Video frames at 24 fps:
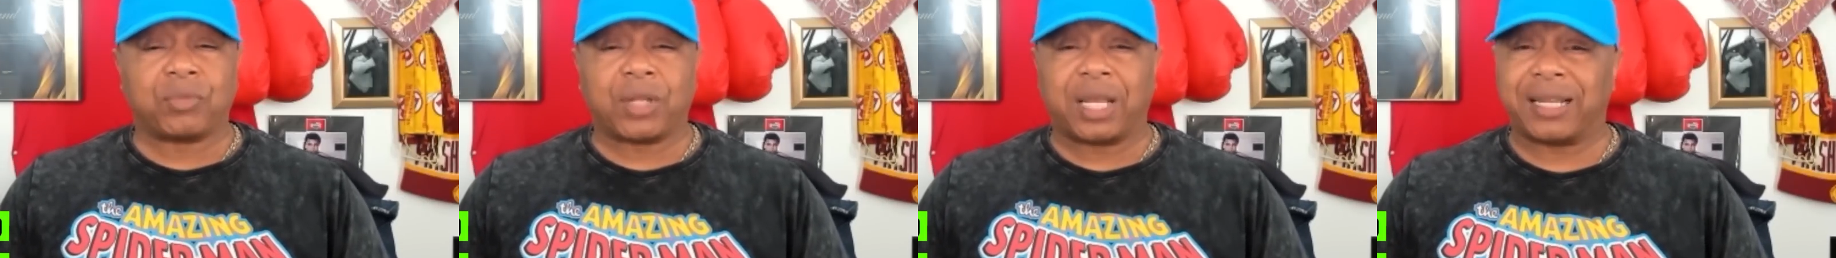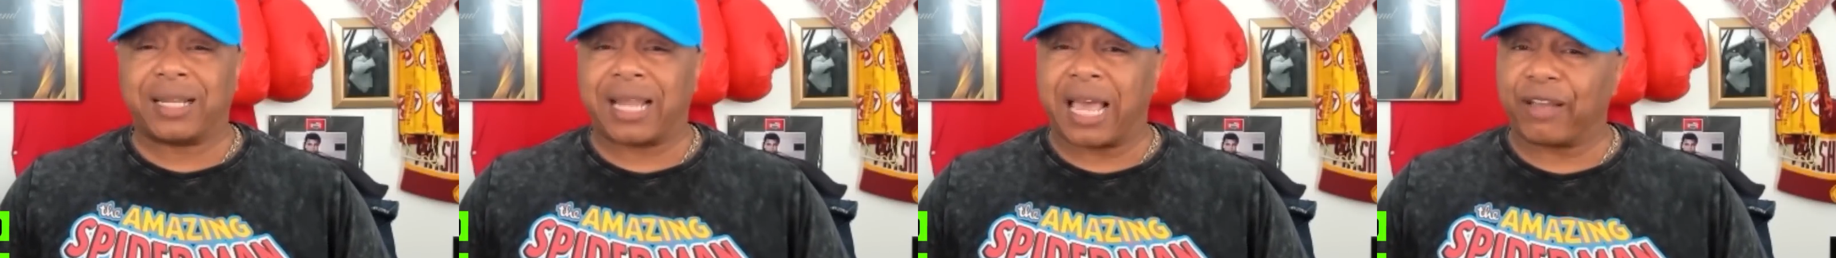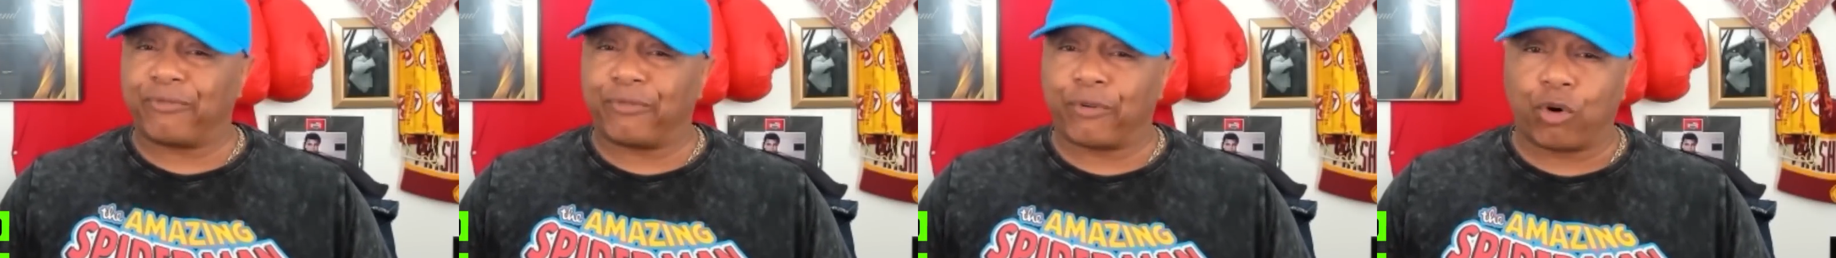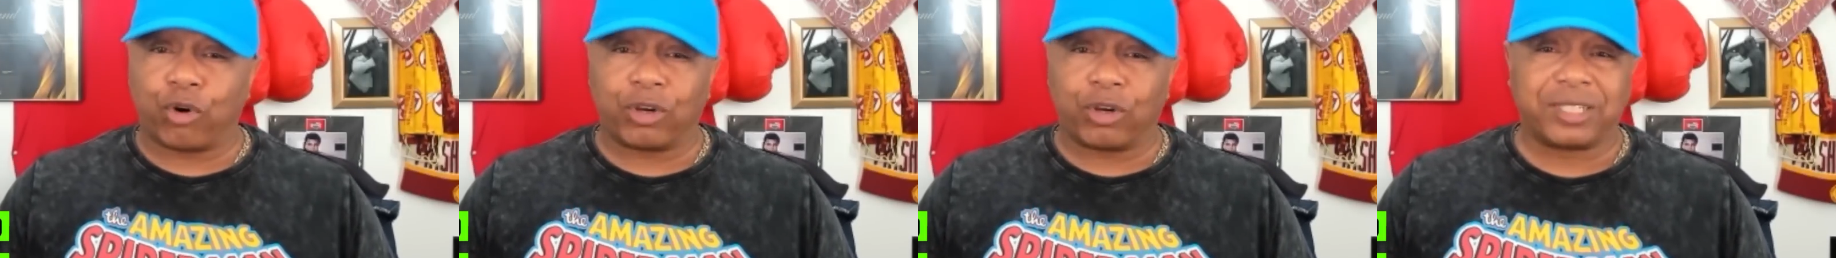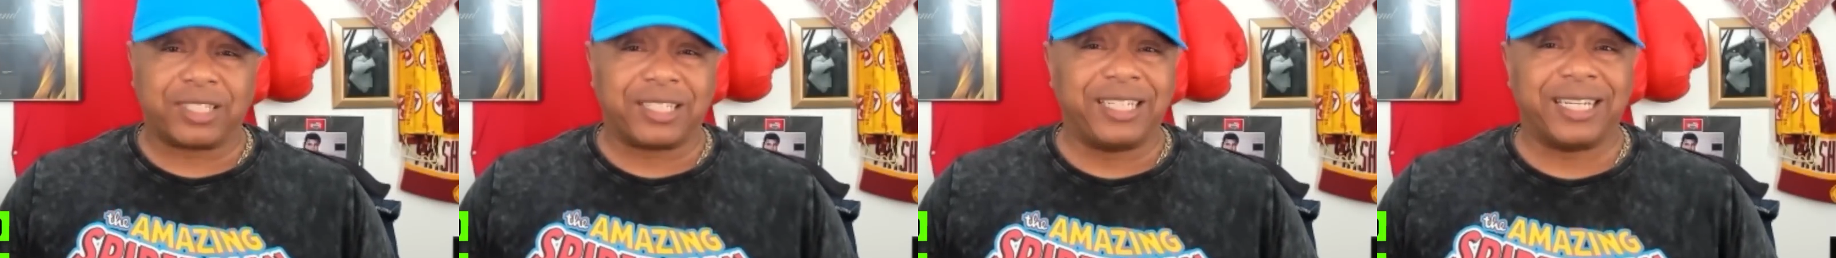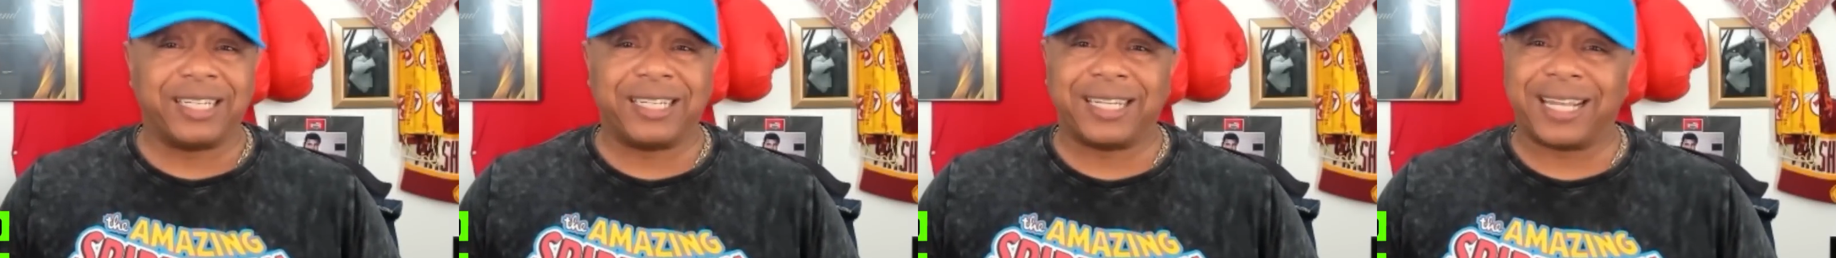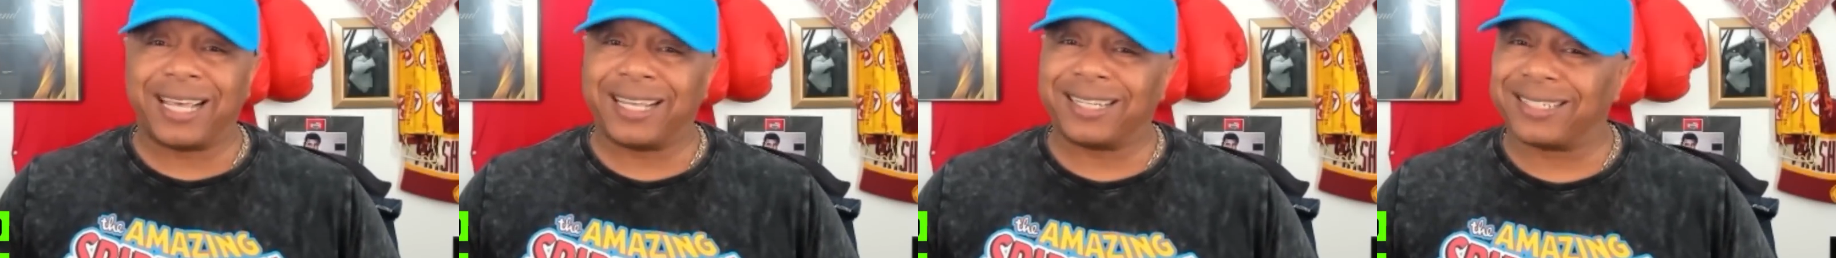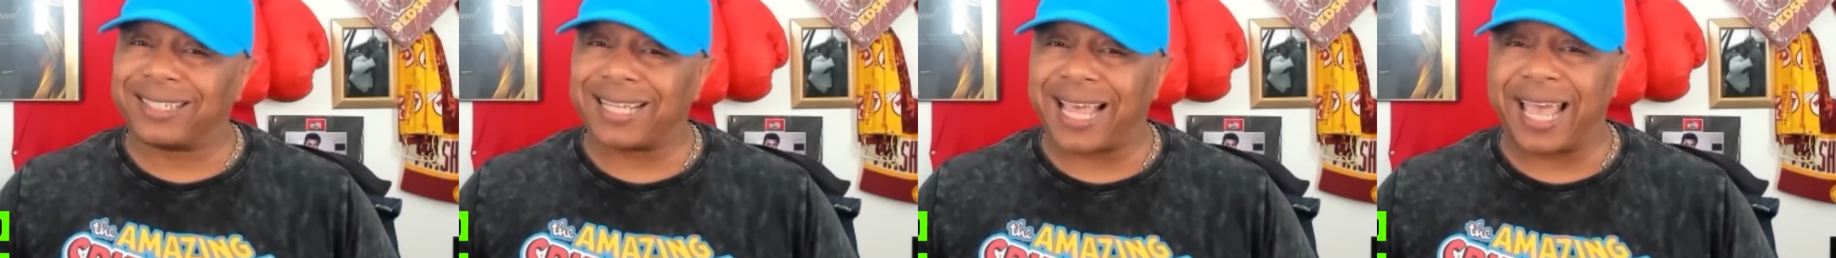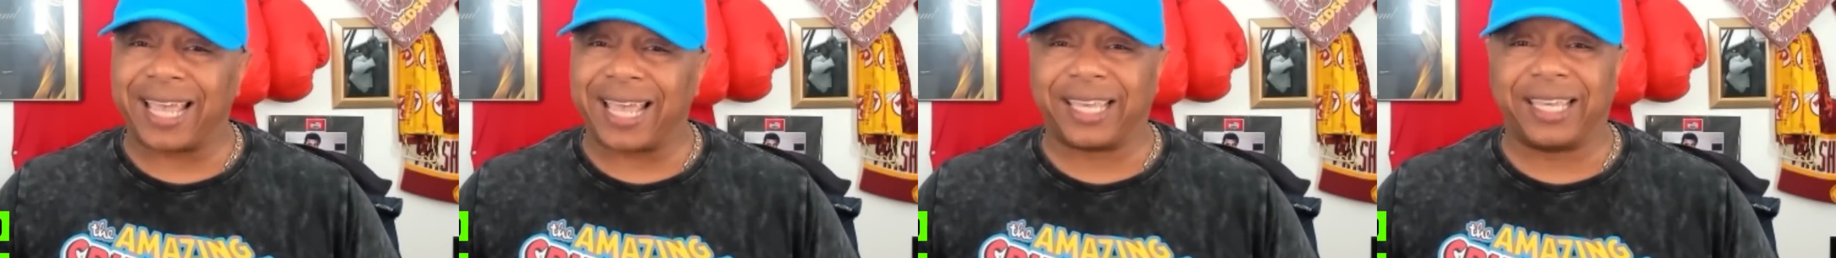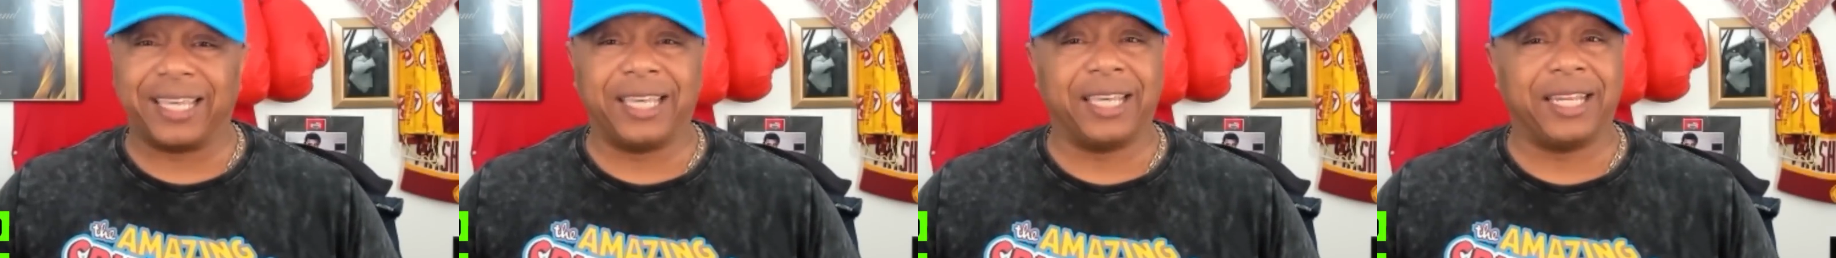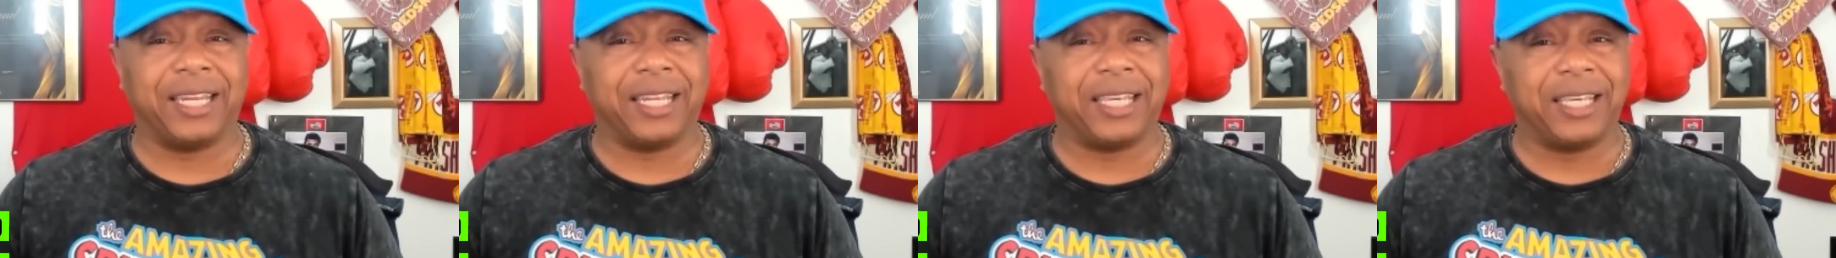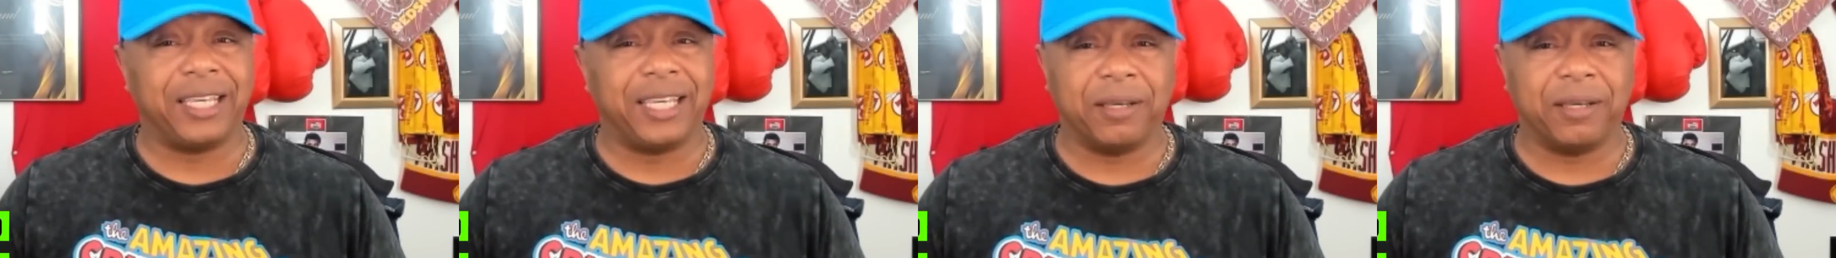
like far as getting that sack in and